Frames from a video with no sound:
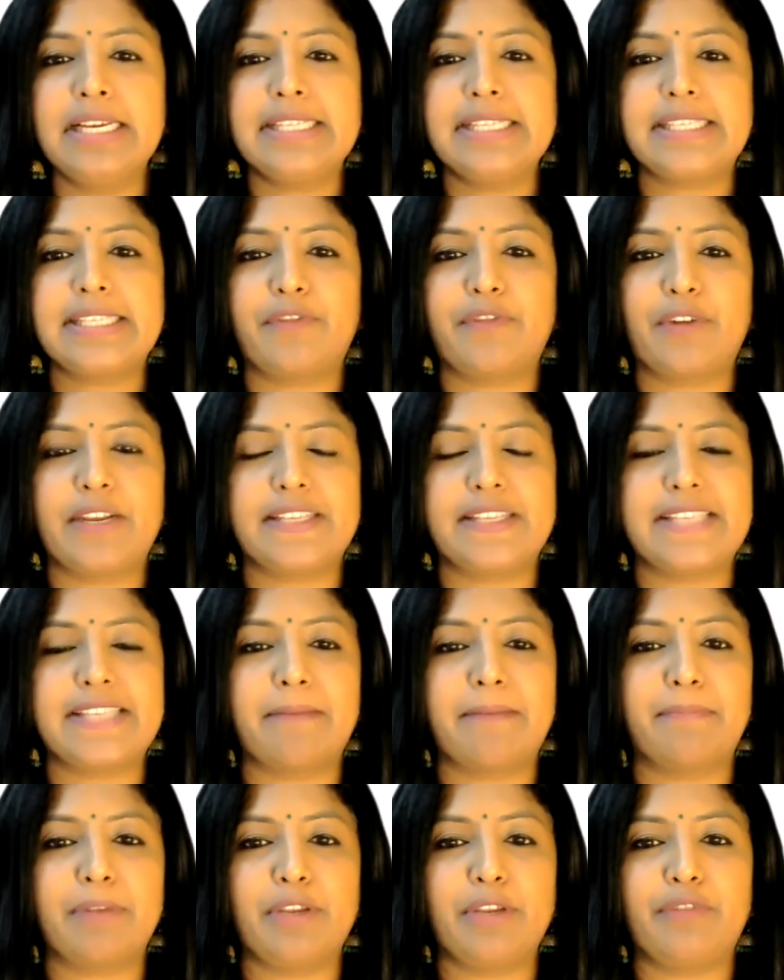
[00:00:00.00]
say, for
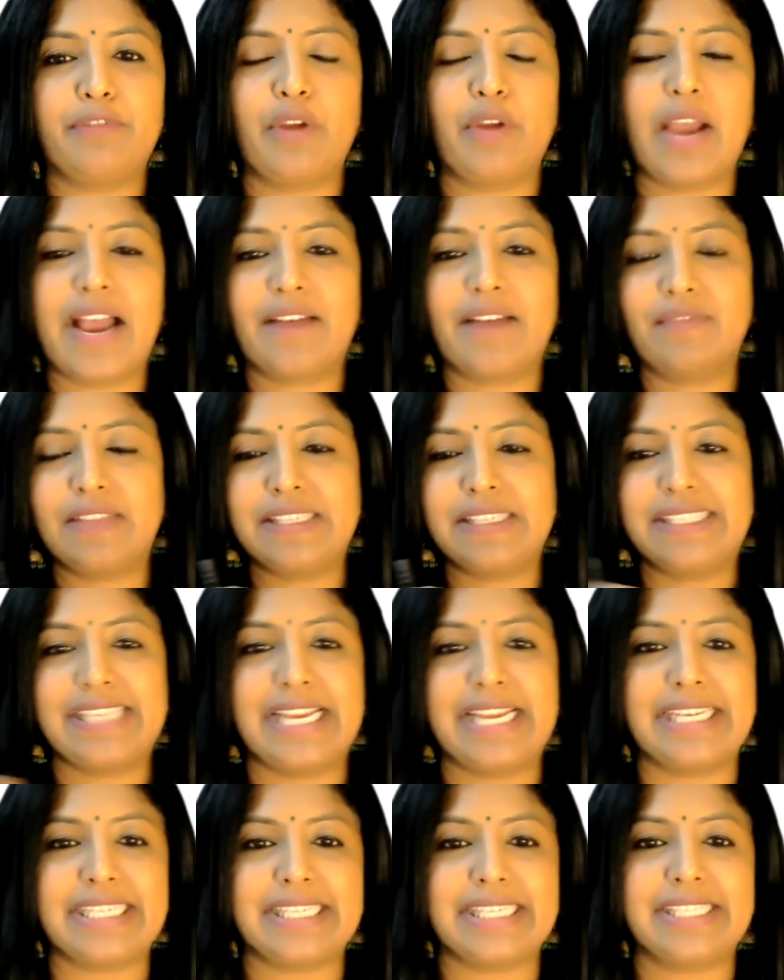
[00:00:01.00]
example, if you have this
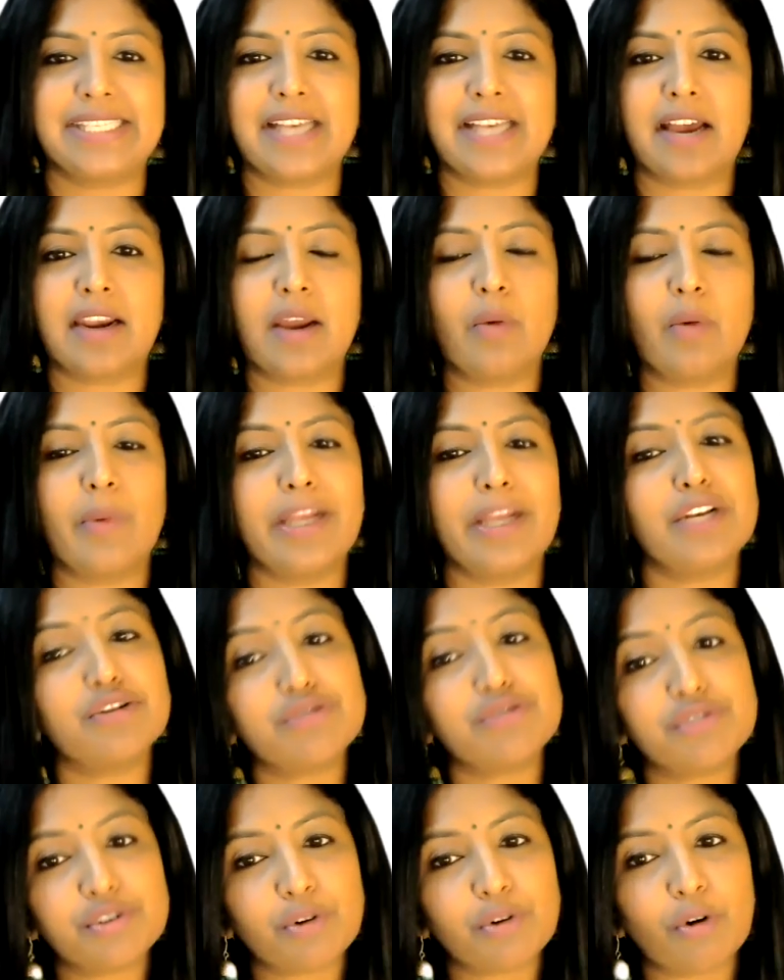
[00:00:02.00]
sentence, Sarah went
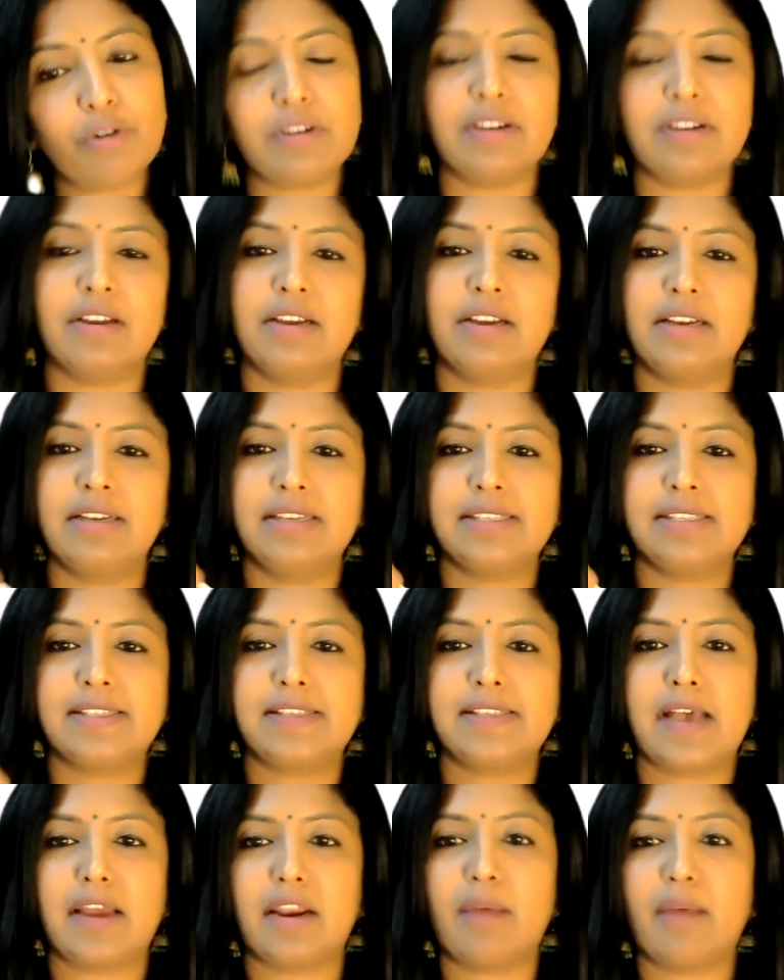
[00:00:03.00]
to store,
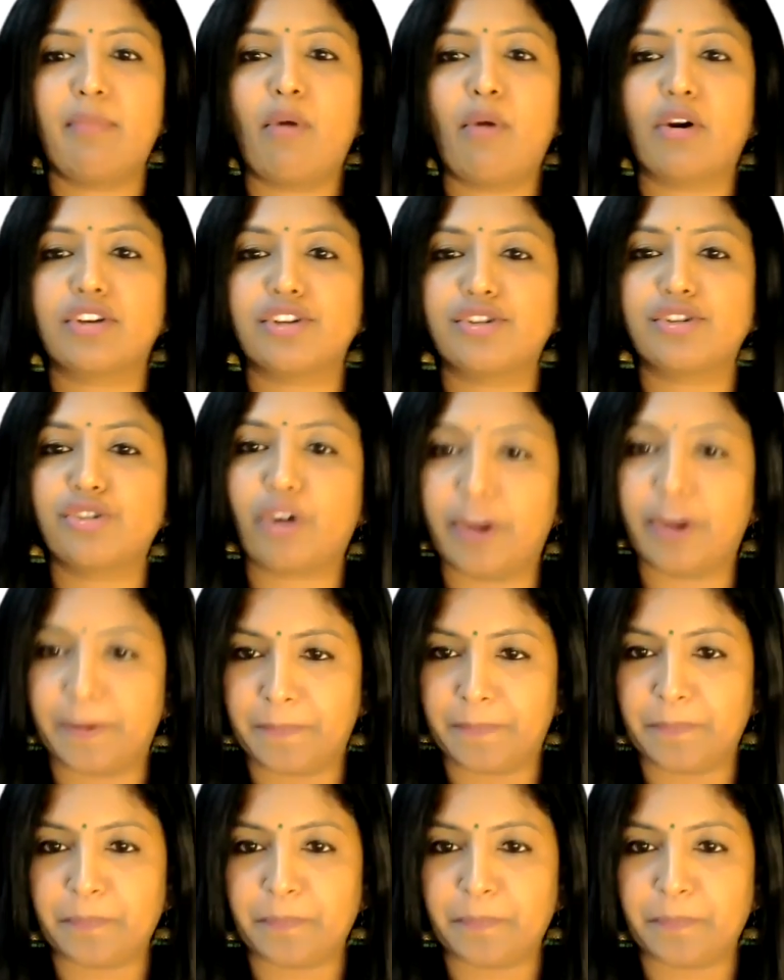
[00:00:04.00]
Sarah bought a toy.